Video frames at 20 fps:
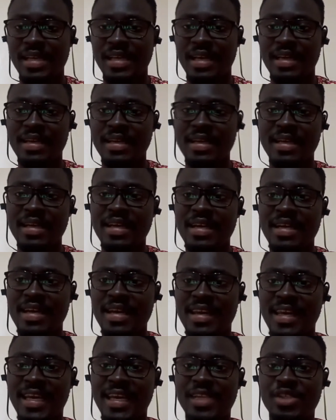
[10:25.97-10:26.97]
And
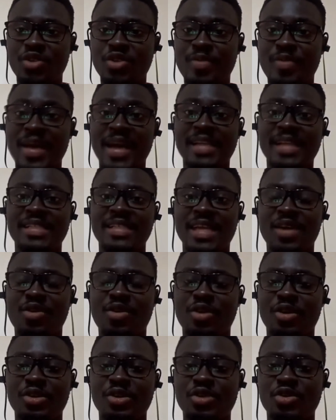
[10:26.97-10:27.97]
the AG will be urging the
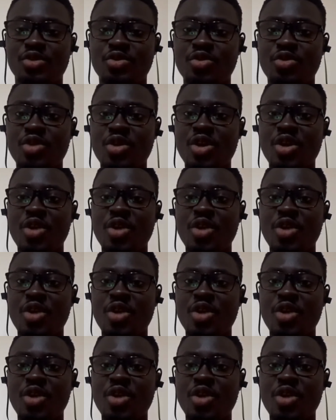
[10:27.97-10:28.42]
court to